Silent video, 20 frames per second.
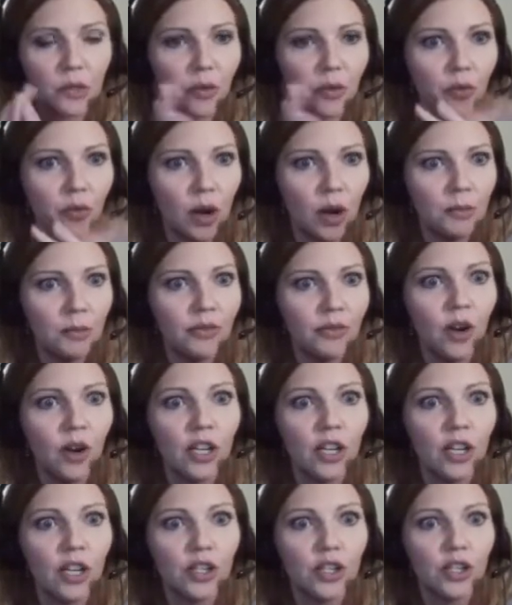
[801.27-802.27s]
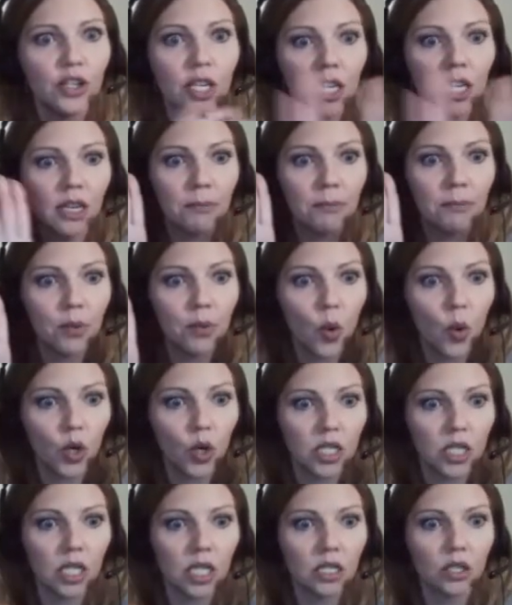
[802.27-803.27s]
before I move on to the
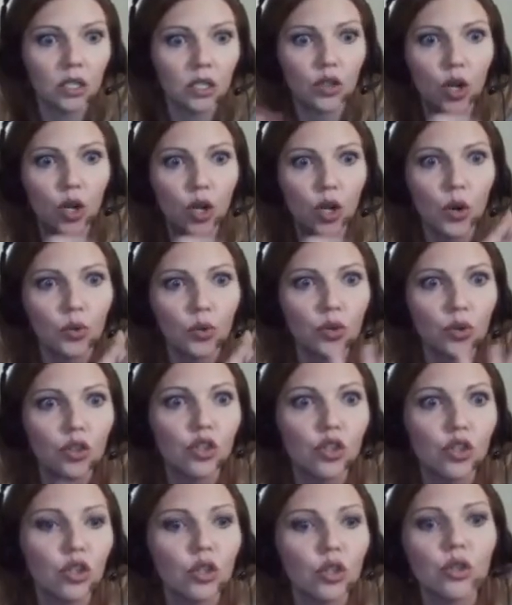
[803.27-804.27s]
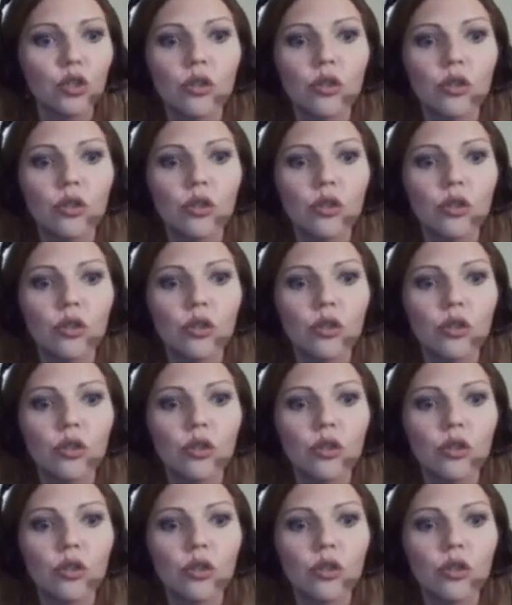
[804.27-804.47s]
important notes?